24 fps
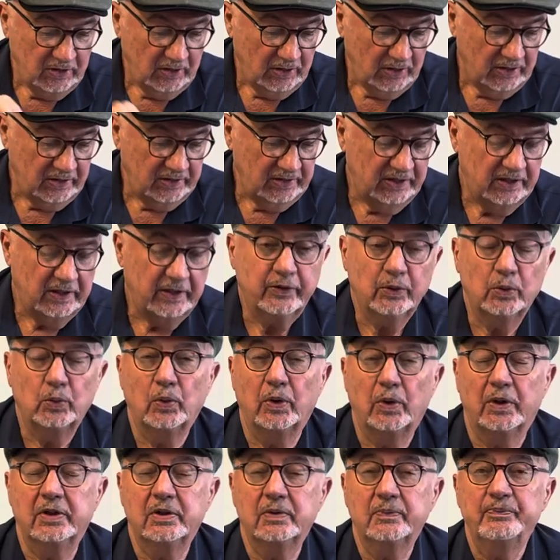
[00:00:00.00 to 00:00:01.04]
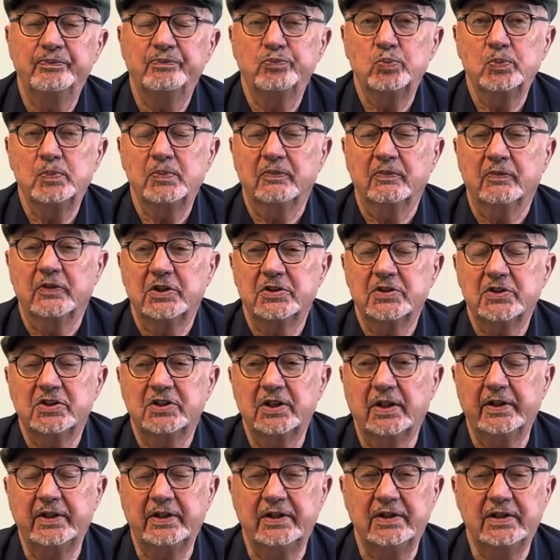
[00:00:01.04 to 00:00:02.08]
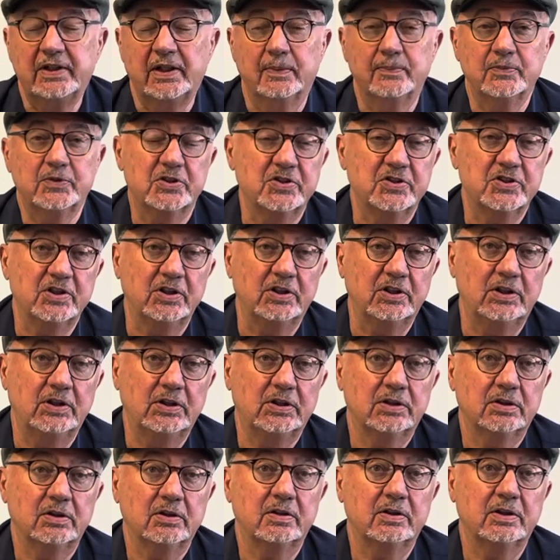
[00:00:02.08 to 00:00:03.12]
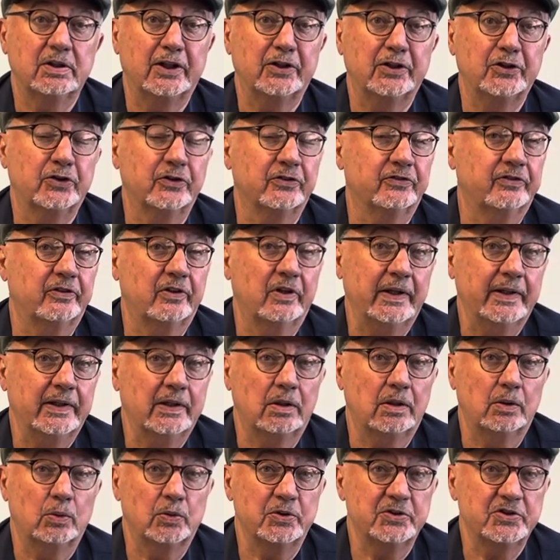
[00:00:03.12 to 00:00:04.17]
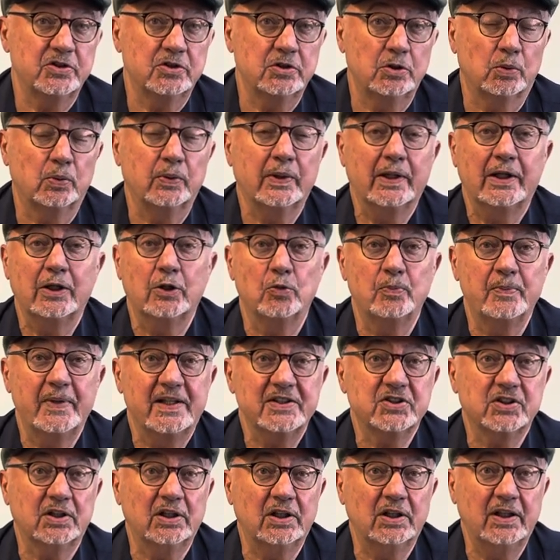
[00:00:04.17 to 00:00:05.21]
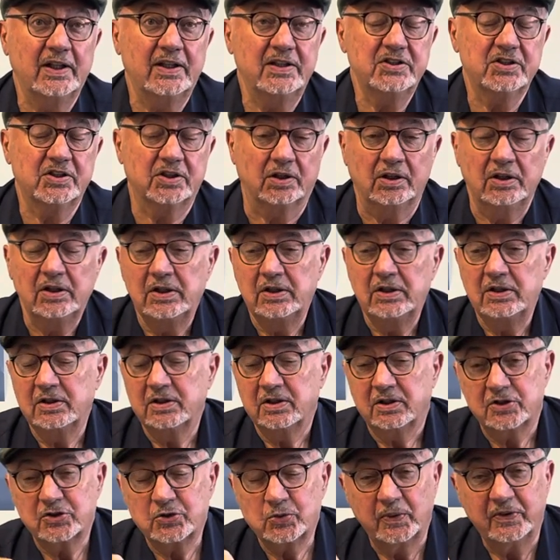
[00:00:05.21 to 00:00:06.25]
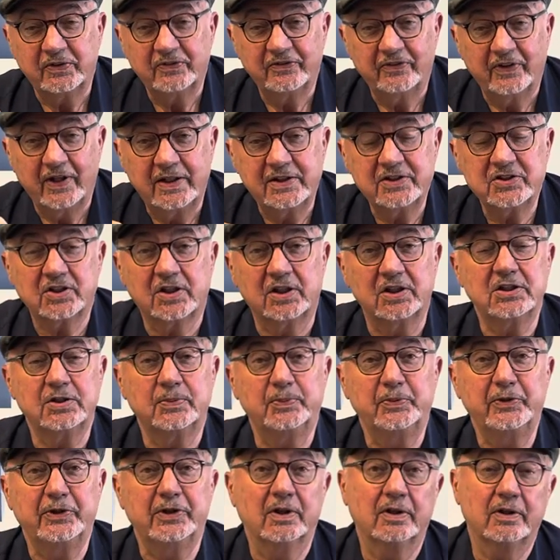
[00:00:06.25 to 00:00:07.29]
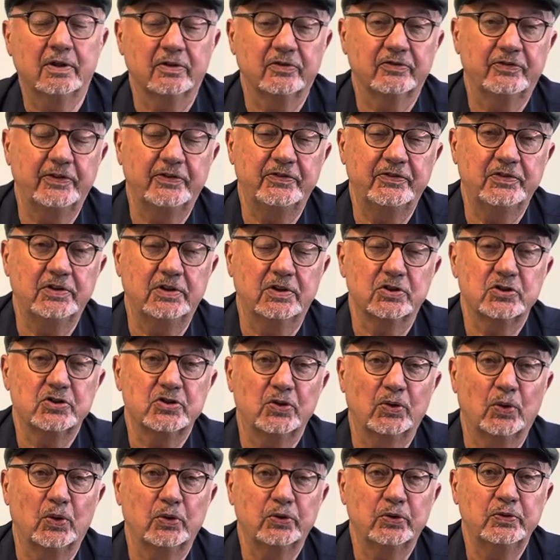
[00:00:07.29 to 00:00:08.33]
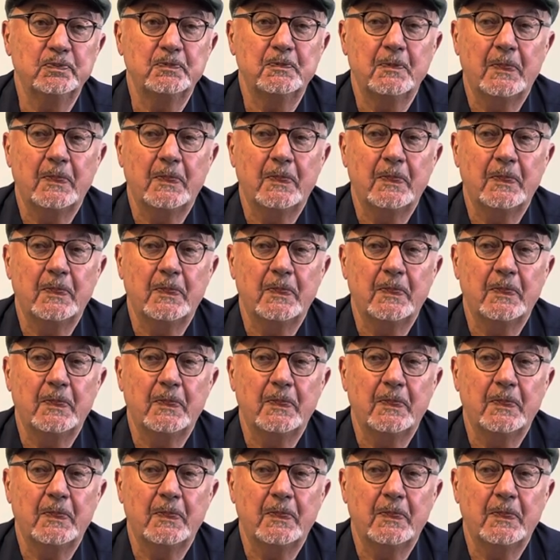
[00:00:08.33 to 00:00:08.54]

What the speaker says: And the other one studied them to see that the varietal was Norello Mascalese. Because when vines get to be 150 years old,